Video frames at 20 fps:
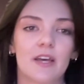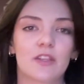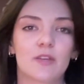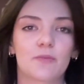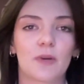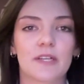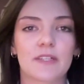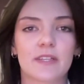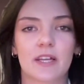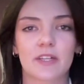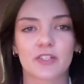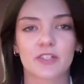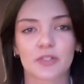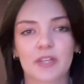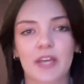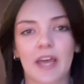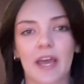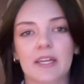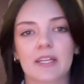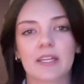the presidential
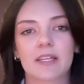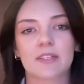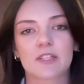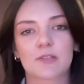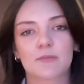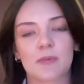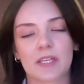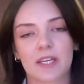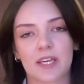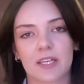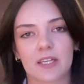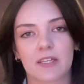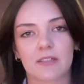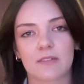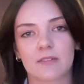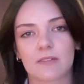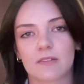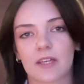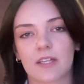candidates begin